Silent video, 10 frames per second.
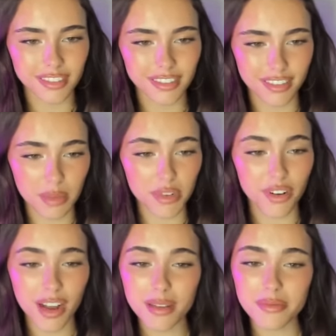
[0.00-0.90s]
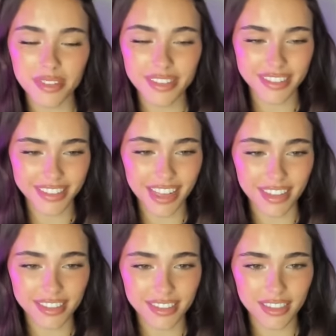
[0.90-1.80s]
Lemongrab,
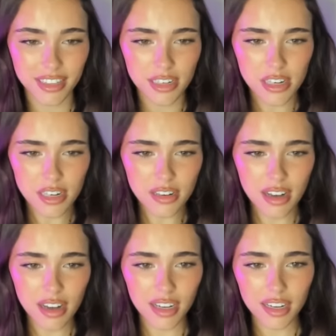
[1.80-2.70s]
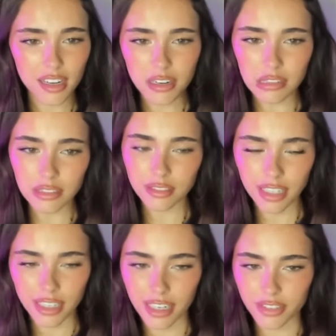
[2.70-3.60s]
yes. I
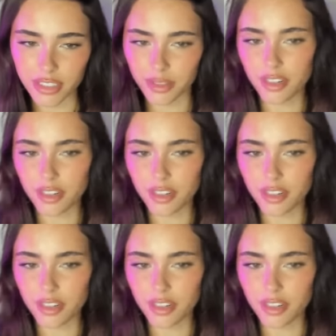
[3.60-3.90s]
can't even do it.